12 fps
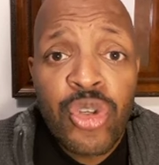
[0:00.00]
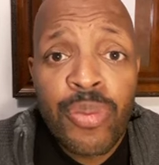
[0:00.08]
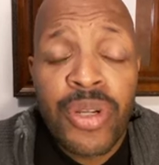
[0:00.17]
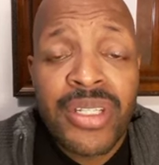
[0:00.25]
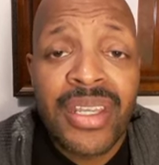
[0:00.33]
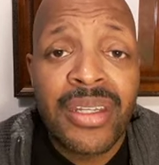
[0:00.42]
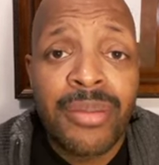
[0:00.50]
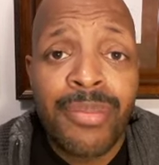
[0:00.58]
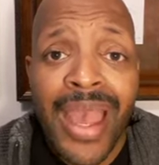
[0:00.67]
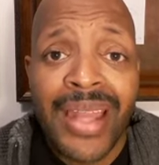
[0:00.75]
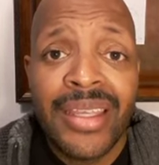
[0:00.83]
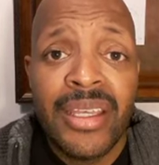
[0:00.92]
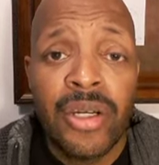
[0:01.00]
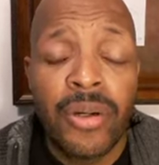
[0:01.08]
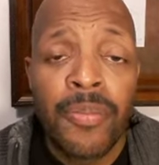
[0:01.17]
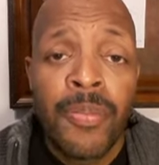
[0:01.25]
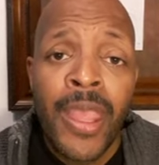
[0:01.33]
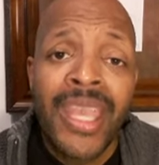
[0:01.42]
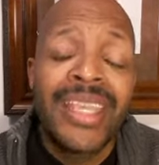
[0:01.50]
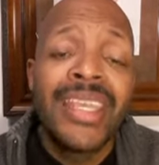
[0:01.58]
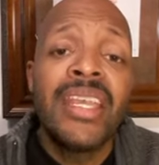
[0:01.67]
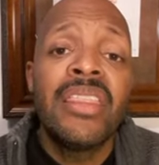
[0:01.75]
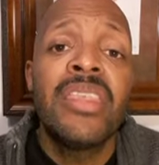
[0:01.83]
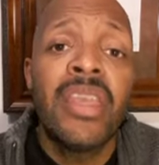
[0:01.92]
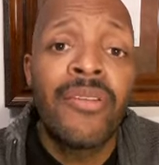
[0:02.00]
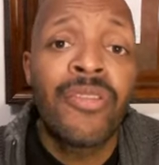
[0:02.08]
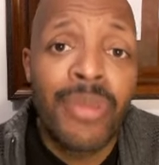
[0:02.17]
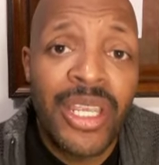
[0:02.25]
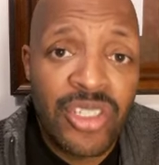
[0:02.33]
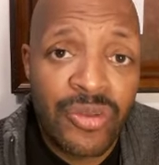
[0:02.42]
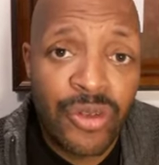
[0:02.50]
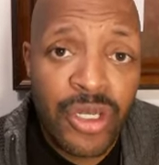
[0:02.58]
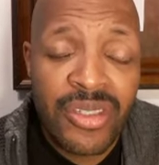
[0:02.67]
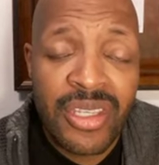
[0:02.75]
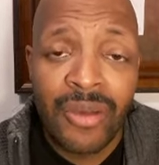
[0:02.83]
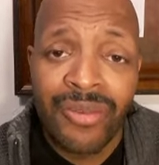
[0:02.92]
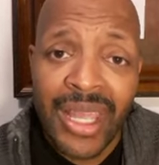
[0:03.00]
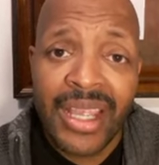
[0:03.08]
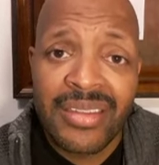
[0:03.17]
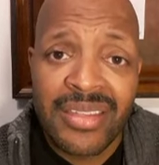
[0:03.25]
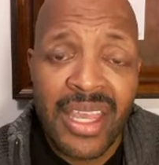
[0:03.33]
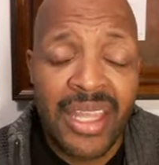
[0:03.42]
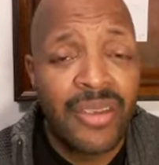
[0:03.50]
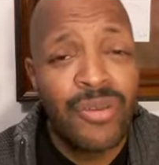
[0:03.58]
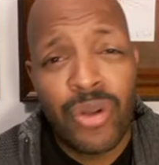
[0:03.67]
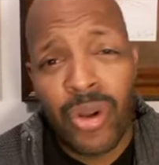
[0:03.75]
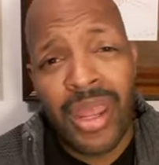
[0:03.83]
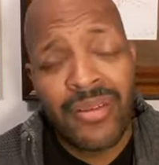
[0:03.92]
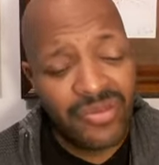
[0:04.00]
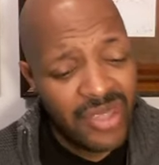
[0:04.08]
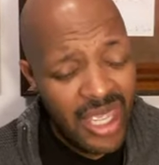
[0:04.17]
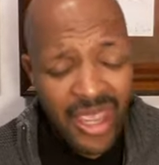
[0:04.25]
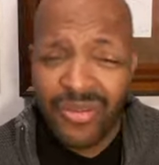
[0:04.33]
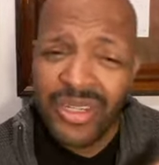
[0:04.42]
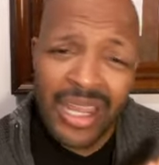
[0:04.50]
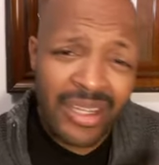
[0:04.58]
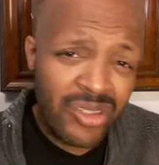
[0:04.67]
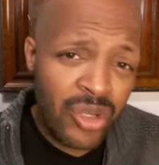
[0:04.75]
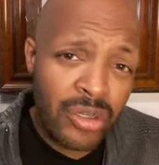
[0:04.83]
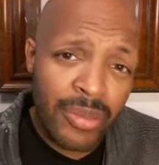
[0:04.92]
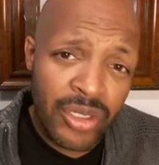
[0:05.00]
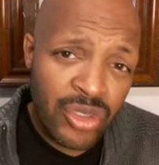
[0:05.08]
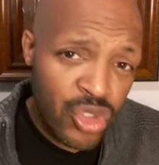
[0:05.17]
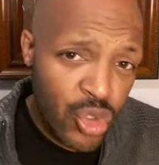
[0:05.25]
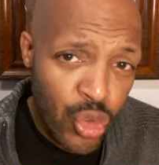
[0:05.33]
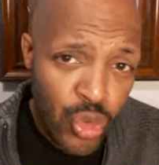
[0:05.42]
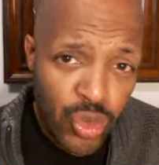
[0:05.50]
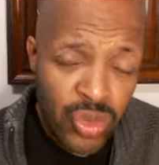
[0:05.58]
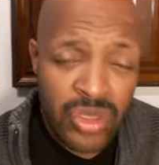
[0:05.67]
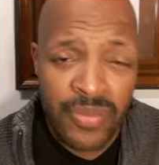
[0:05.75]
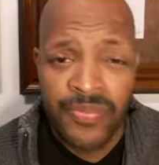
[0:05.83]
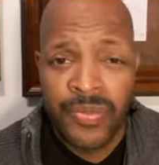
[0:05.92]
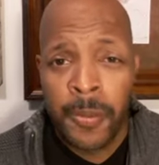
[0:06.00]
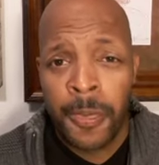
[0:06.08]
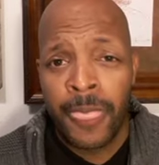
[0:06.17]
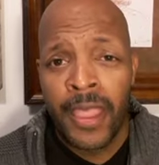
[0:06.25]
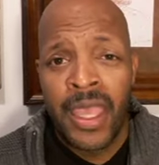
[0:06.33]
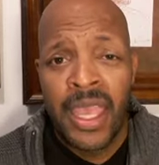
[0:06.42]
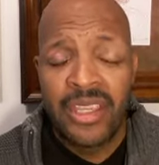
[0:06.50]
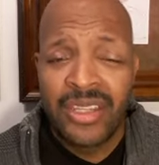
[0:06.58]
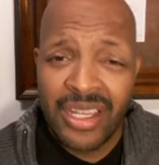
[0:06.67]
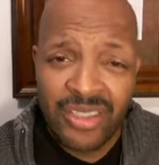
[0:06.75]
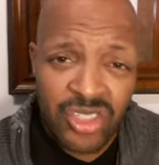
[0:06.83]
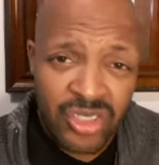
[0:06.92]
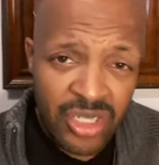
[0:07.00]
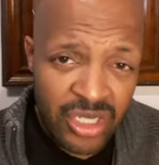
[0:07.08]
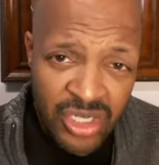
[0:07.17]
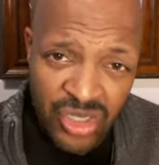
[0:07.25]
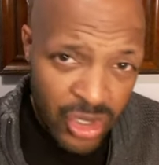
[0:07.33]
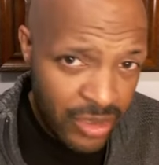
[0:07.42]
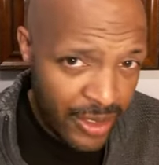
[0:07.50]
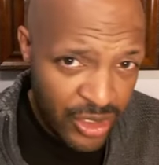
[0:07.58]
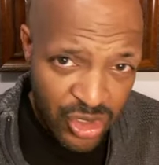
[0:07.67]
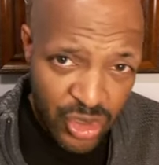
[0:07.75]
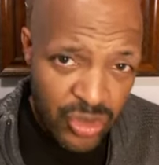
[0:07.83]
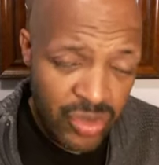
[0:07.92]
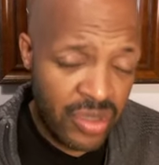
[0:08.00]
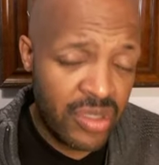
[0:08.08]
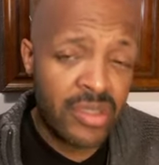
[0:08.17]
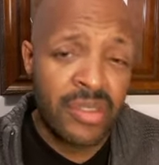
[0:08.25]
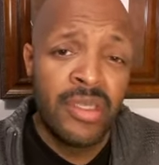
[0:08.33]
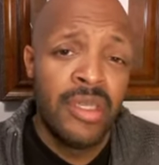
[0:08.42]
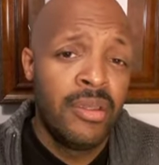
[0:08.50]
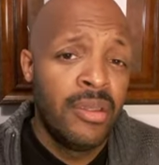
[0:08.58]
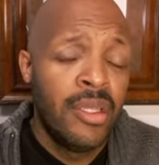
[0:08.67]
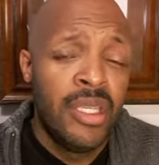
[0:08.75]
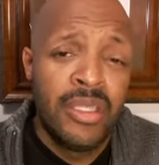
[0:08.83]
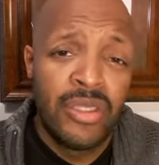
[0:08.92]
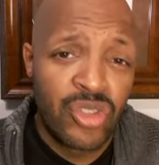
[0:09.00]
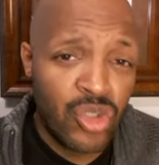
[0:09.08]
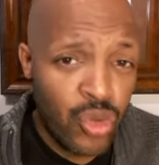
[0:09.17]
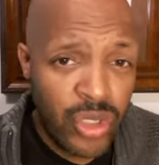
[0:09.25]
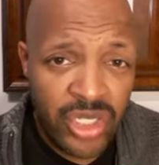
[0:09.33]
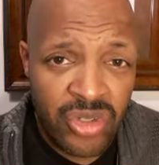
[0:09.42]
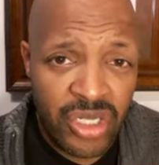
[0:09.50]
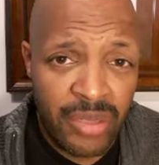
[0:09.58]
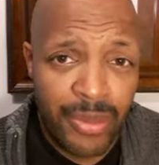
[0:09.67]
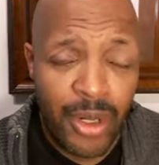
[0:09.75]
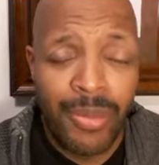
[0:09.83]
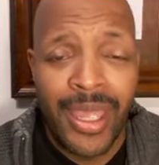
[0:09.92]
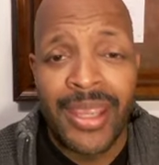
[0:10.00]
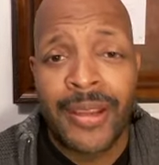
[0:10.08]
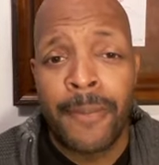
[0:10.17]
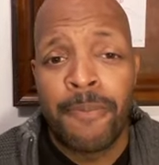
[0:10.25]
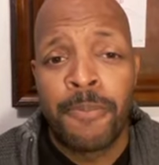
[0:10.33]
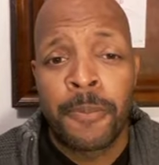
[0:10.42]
superintendent, Matt Hill. Get the information for yourself. Like I said, if you're not concerned about the schools, you're not concerned about the students, the school district in Burbank,